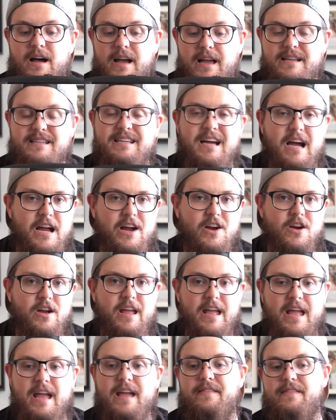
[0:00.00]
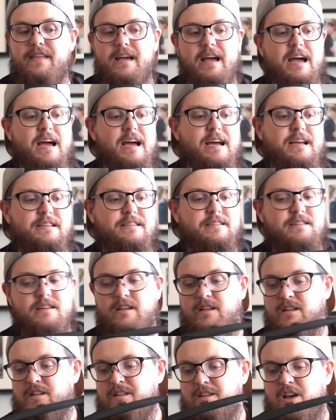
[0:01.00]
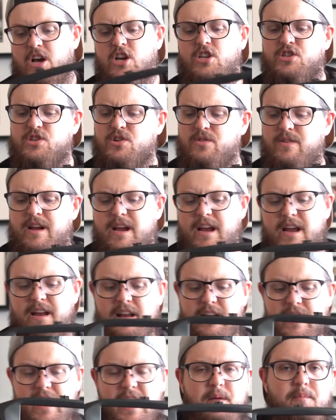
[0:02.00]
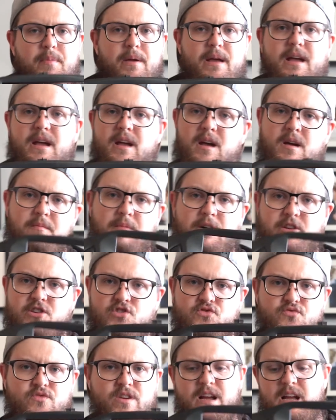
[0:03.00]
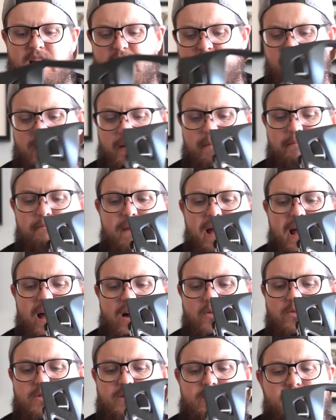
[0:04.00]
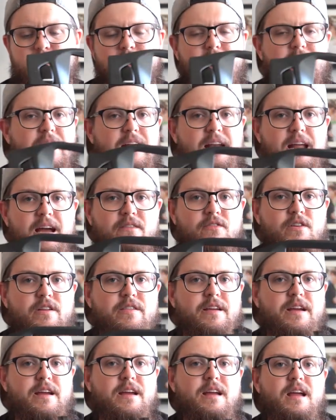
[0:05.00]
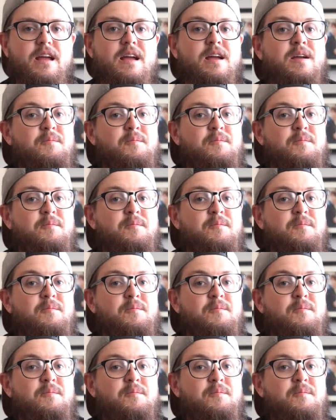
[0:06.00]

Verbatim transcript: entire kit that has a screen, an APIM, a trim, a mount, and everything,